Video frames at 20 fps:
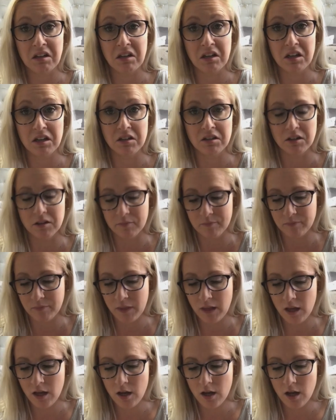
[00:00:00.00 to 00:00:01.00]
I don't know.
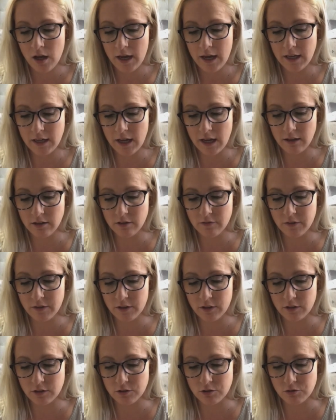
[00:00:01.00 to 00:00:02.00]
In aloe
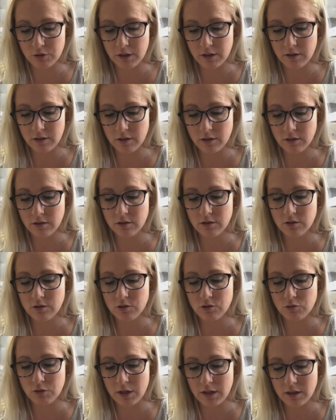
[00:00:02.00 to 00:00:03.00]
vera,
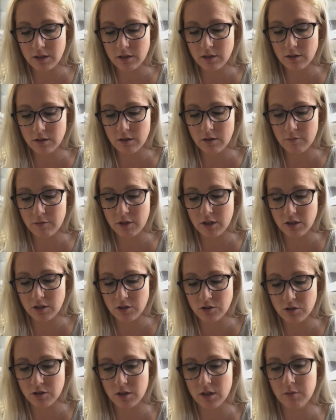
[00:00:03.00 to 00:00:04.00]
strengthen,
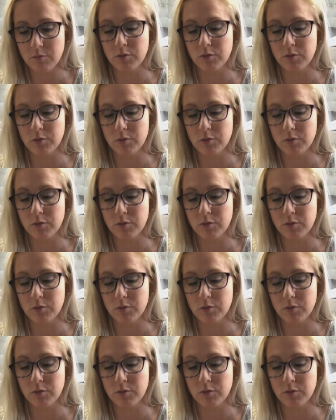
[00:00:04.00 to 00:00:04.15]
condition, and